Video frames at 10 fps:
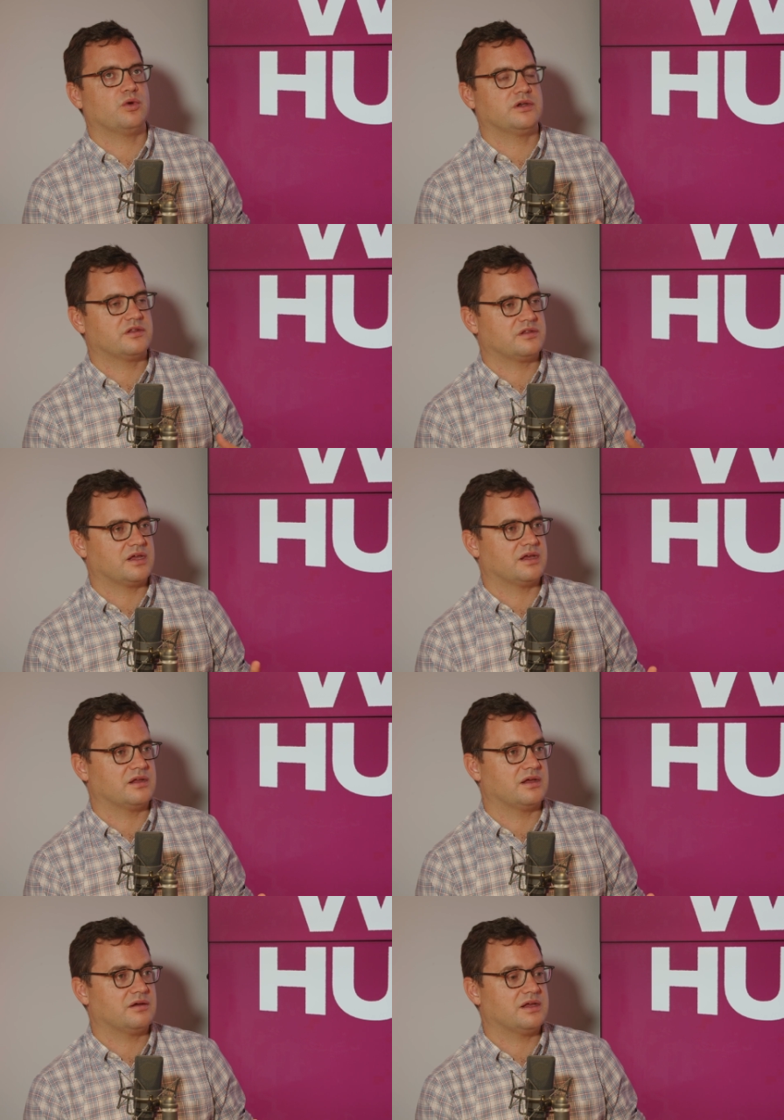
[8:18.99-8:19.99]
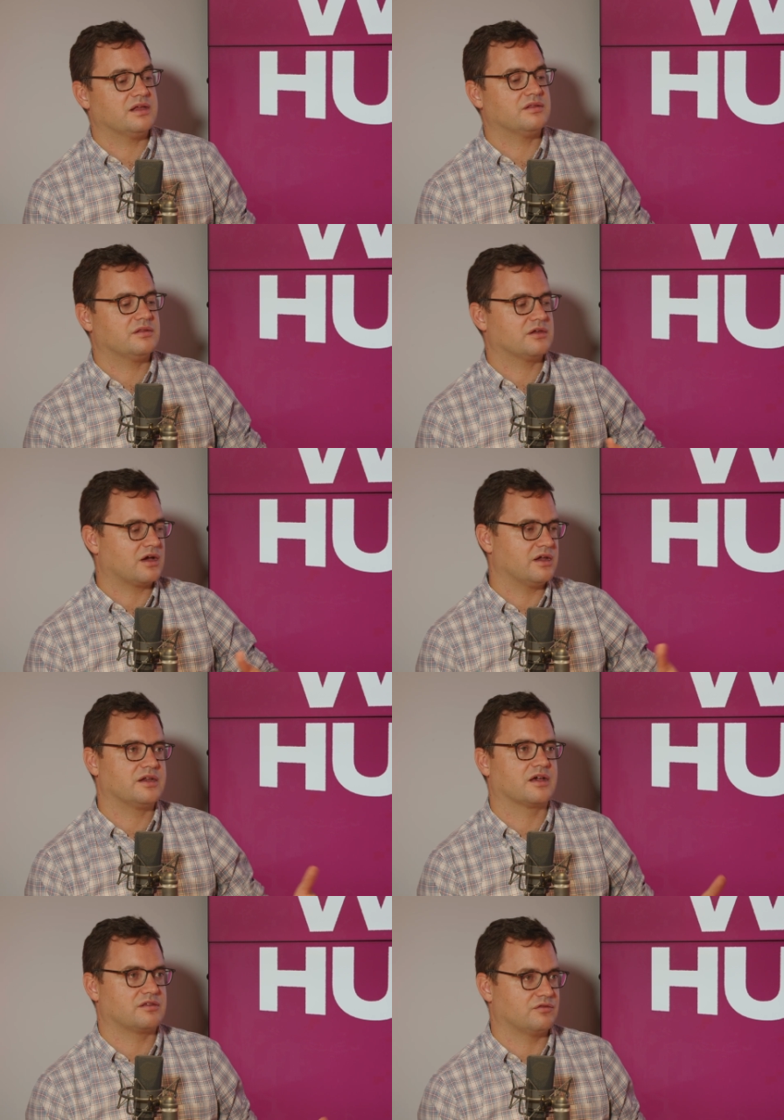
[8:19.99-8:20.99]
witnessing it in the
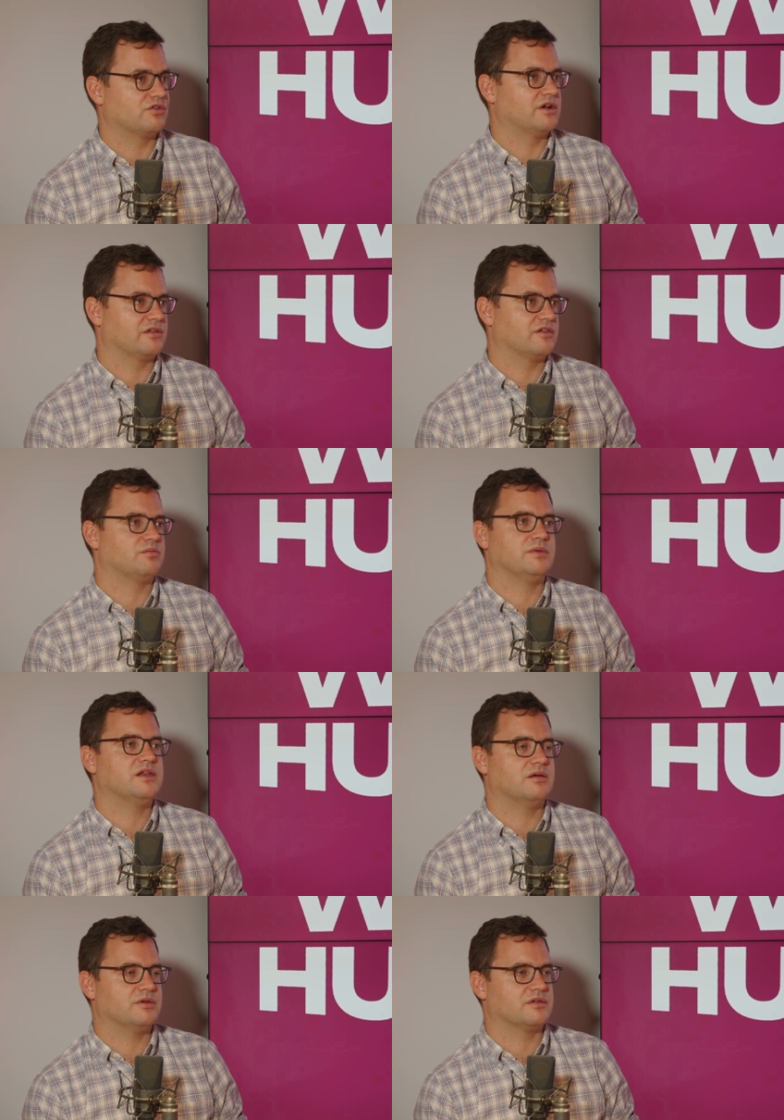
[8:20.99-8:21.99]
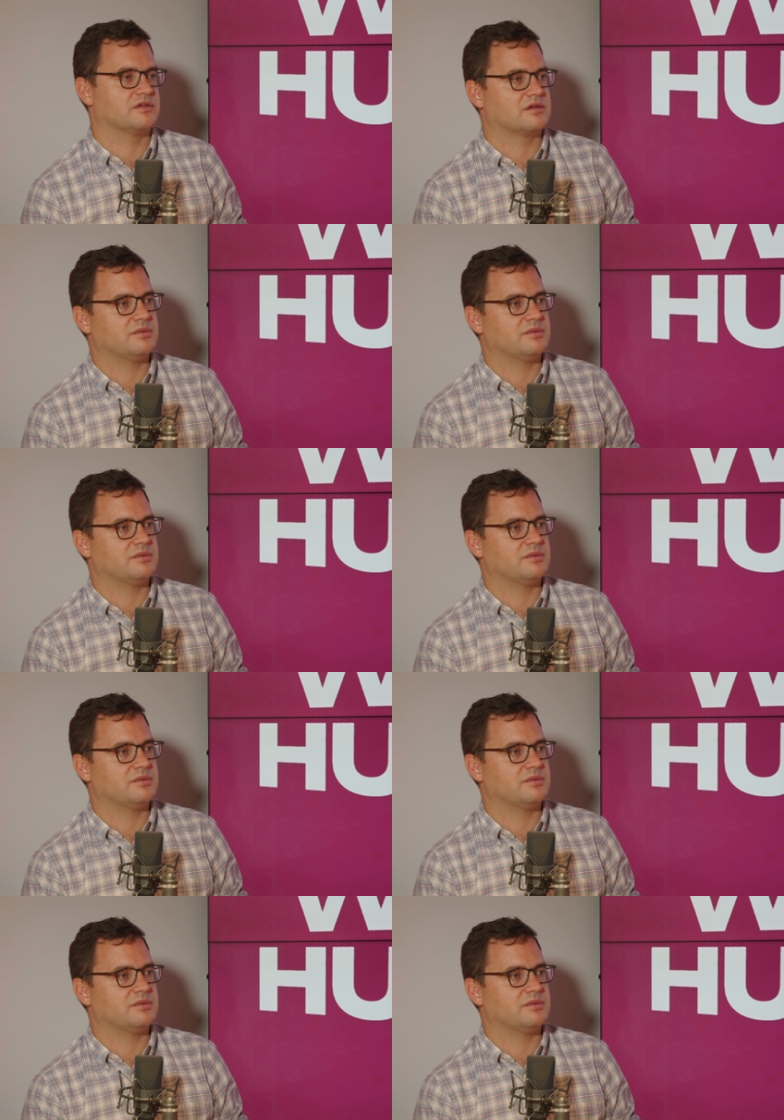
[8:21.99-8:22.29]
context of running this media business?